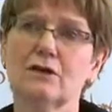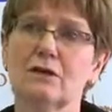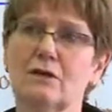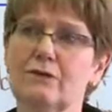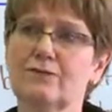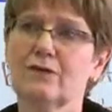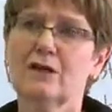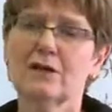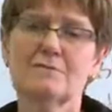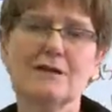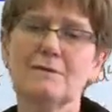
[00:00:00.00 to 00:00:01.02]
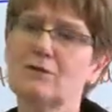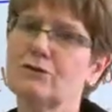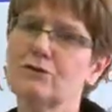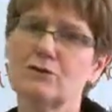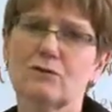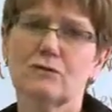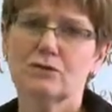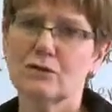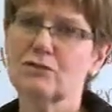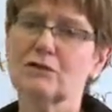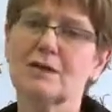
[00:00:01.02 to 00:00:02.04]
if maybe you
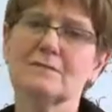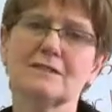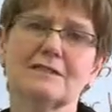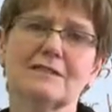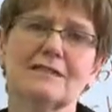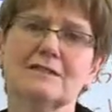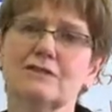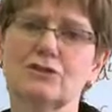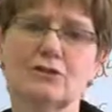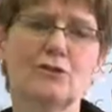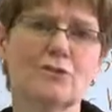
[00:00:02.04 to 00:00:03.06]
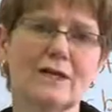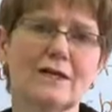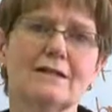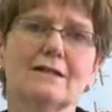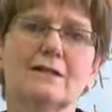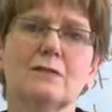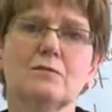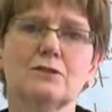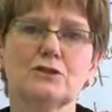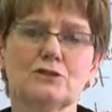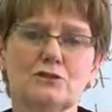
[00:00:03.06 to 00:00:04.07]
don't come to the end don't win,
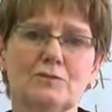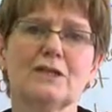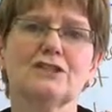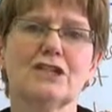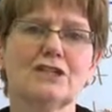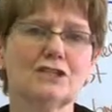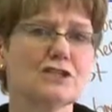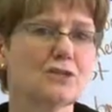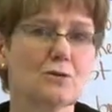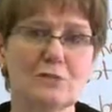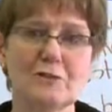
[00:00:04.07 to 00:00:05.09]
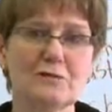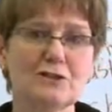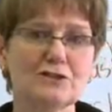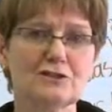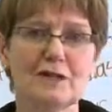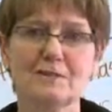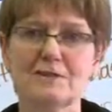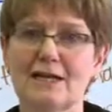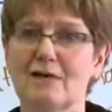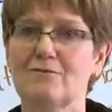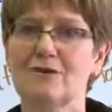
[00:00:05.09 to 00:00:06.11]
but you've made changes and your blood pressure's coming
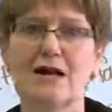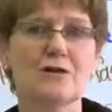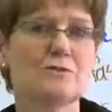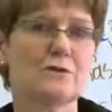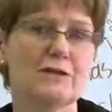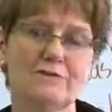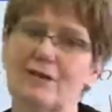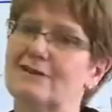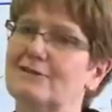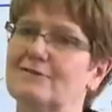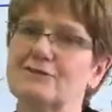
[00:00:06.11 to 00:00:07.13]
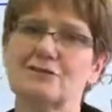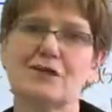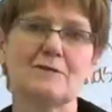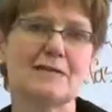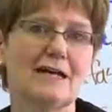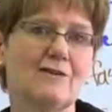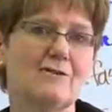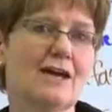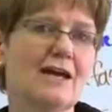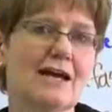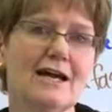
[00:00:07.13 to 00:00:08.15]
down and your blood fat levels are coming down
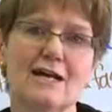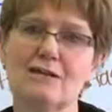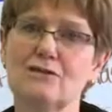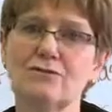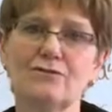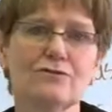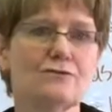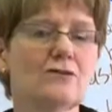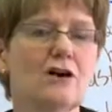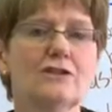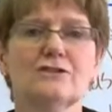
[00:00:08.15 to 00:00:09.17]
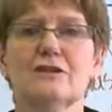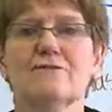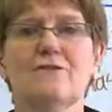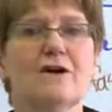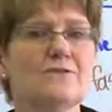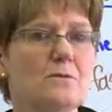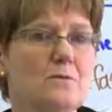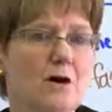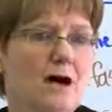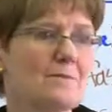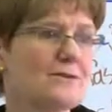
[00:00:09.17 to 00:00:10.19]
and you've got yourself off the
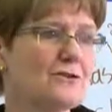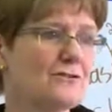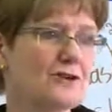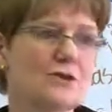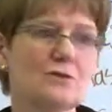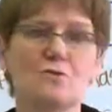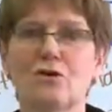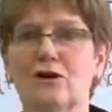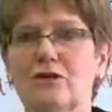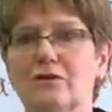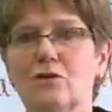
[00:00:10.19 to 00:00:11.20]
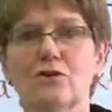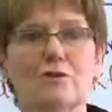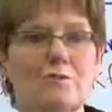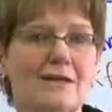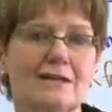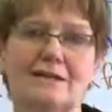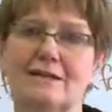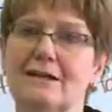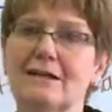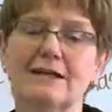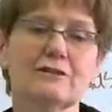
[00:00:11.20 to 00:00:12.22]
pop and you're drinking water or you're making
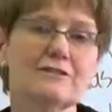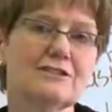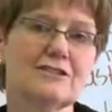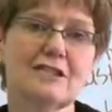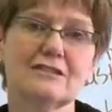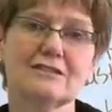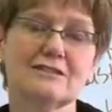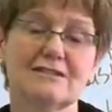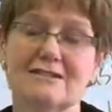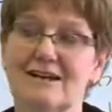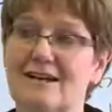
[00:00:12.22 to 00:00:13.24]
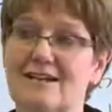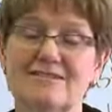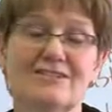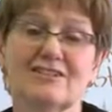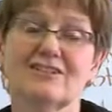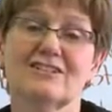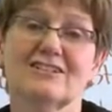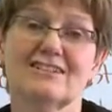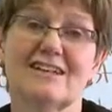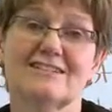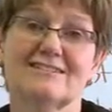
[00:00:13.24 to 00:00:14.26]
healthy changes like that, you're a
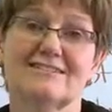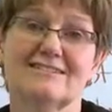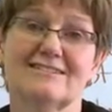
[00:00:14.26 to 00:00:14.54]
success.